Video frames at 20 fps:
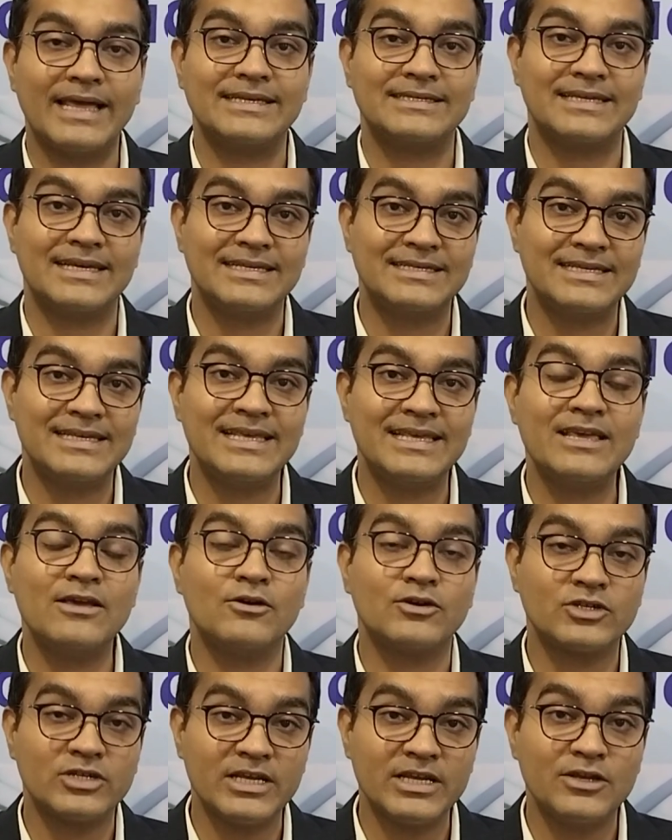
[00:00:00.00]
Is he or she
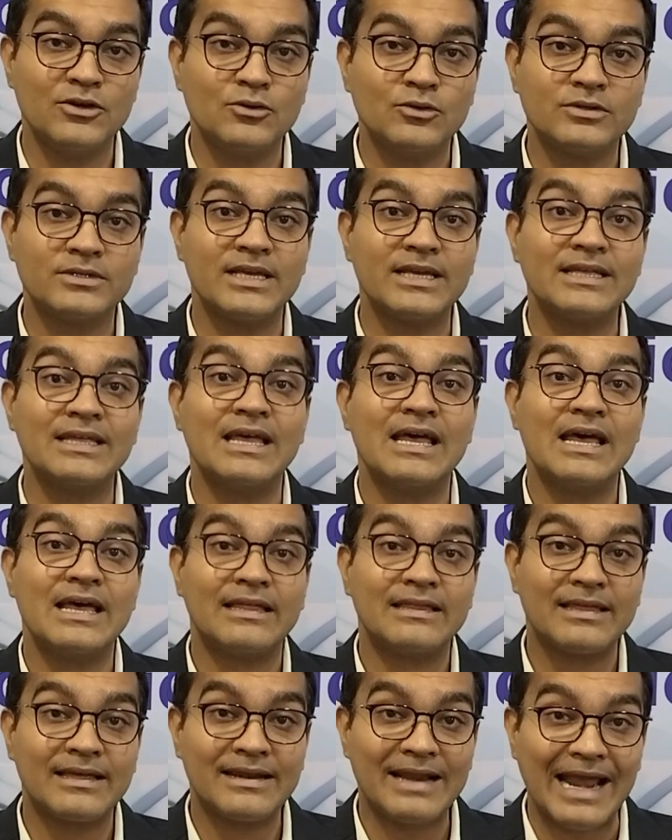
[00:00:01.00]
using the
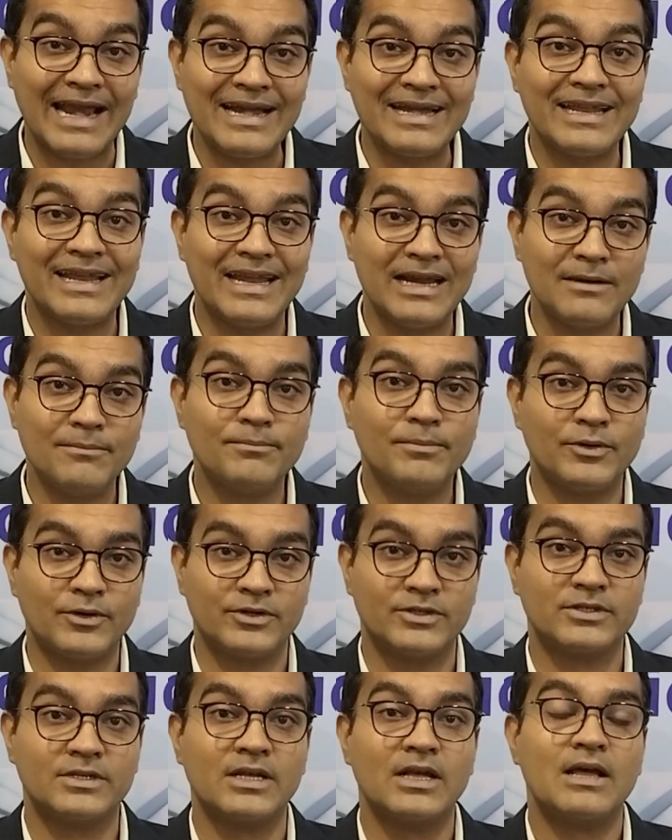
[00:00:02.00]
right inputs,
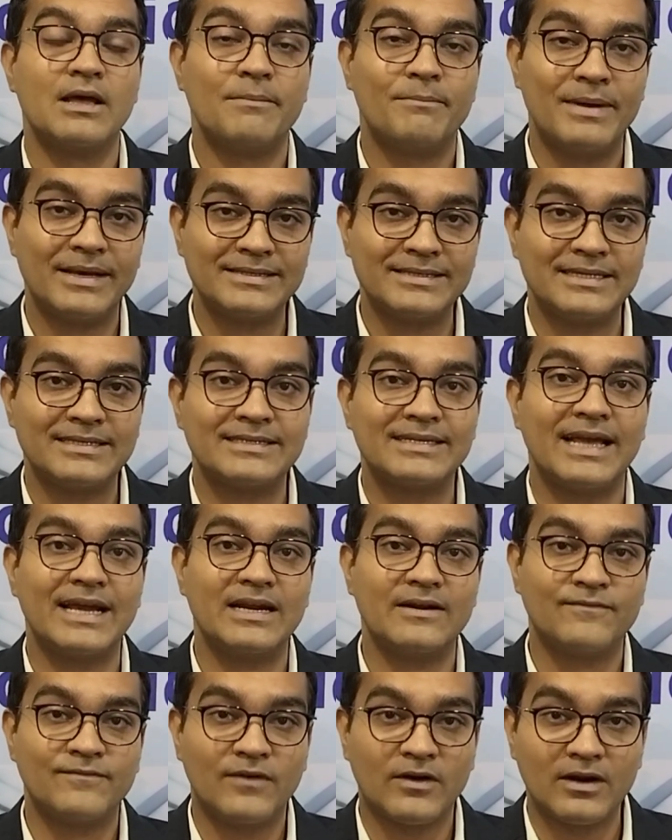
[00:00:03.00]
pesticide,
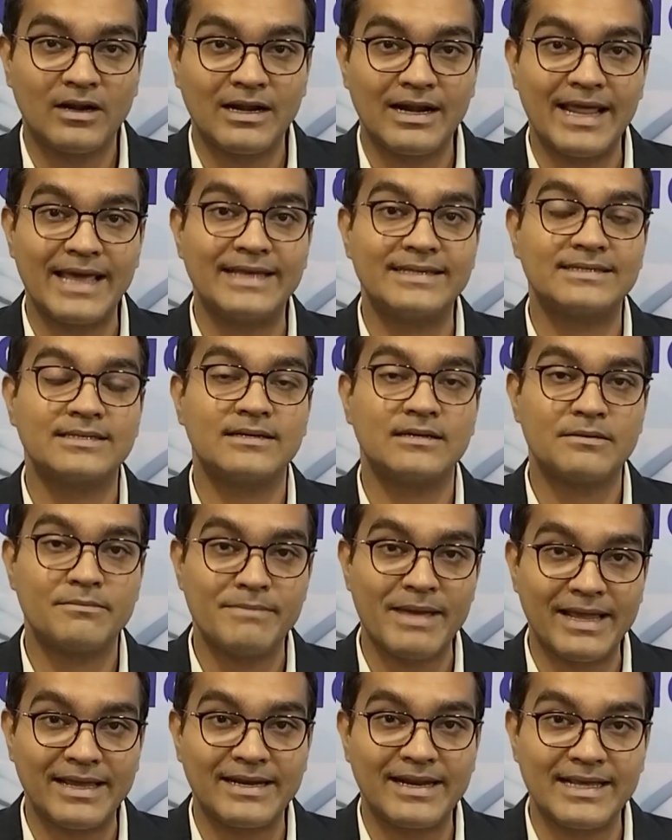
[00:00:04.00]
fertilizer,
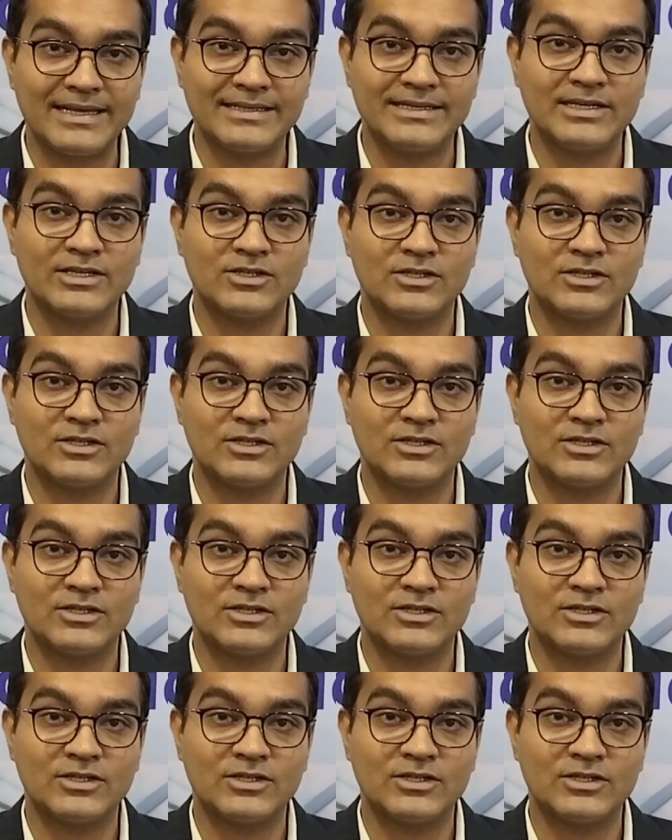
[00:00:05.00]
mechanization?